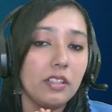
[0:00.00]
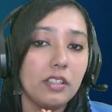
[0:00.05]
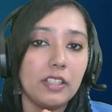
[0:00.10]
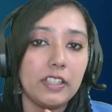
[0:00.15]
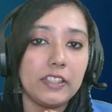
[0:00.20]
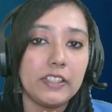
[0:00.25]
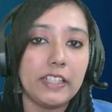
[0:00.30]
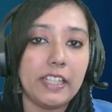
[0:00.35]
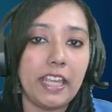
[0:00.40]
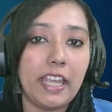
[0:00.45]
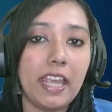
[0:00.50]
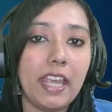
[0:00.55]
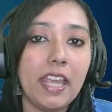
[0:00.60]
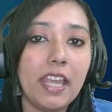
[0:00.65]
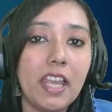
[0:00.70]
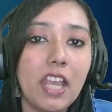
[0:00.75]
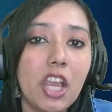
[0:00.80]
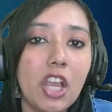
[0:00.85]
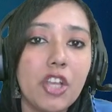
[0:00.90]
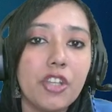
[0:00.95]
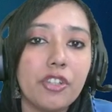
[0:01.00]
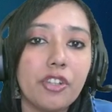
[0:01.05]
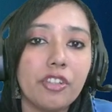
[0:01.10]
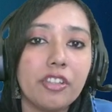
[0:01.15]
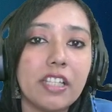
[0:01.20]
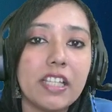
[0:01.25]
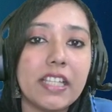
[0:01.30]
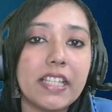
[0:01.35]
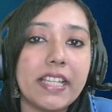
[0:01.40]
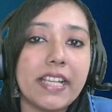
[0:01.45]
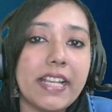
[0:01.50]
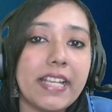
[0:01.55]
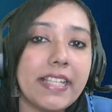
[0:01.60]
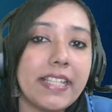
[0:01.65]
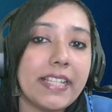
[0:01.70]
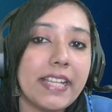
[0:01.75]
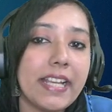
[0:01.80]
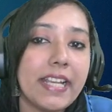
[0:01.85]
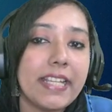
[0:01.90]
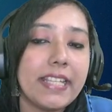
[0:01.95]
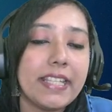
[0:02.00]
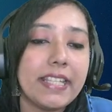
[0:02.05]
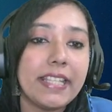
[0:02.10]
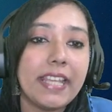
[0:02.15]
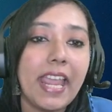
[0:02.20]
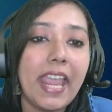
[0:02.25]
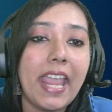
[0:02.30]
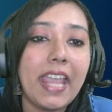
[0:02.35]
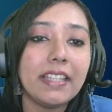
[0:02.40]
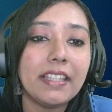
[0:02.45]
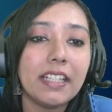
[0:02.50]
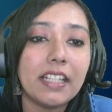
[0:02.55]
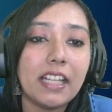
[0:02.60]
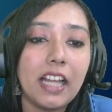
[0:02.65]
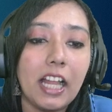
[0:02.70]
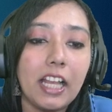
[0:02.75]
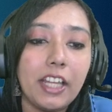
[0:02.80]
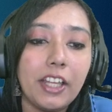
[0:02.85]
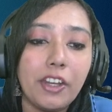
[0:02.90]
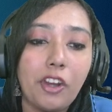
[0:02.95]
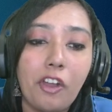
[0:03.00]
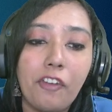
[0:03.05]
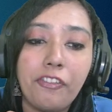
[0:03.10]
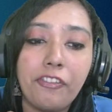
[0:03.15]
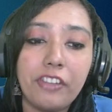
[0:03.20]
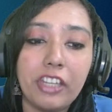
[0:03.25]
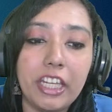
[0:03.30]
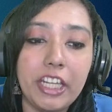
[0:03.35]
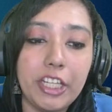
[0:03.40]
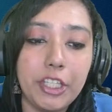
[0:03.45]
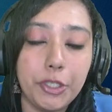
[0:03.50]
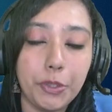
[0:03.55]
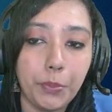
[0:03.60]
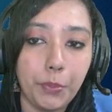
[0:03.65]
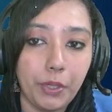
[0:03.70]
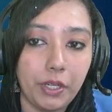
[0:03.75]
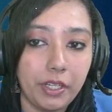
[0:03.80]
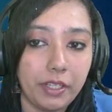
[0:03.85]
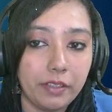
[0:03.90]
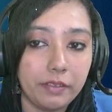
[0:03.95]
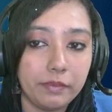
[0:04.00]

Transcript: Okay, so this is say the color of each word.